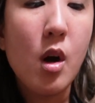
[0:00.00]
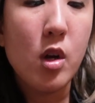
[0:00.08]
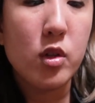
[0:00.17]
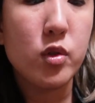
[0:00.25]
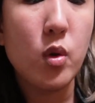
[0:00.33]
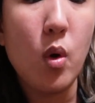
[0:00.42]

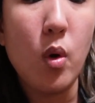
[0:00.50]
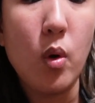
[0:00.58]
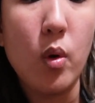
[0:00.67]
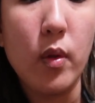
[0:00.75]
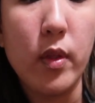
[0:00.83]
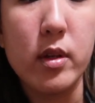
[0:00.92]

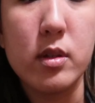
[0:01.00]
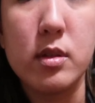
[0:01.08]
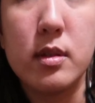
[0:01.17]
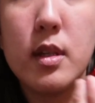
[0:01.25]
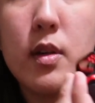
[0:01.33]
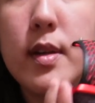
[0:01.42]
So the
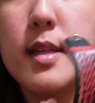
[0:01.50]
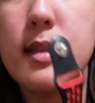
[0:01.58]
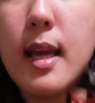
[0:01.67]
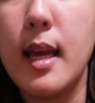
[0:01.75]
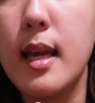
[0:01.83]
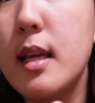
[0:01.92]
Series 8
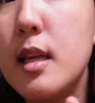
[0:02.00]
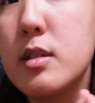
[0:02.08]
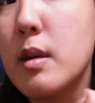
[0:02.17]
is